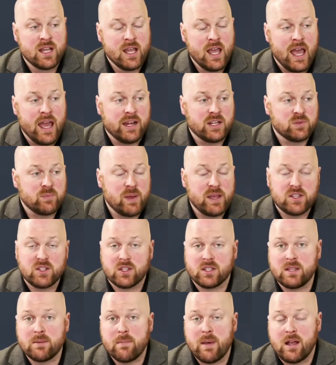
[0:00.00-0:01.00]
And it's
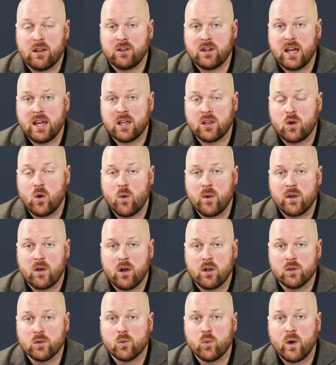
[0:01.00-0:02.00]
basically Mel and I going
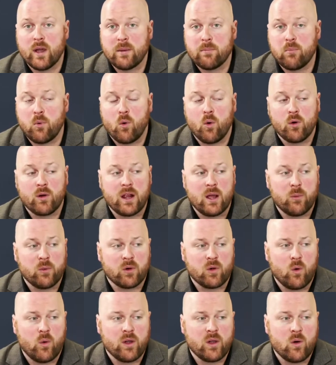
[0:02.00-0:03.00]
on the whiteboard and we're
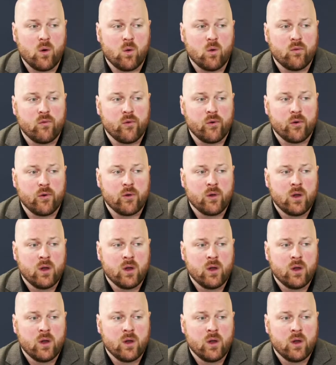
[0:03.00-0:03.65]
going over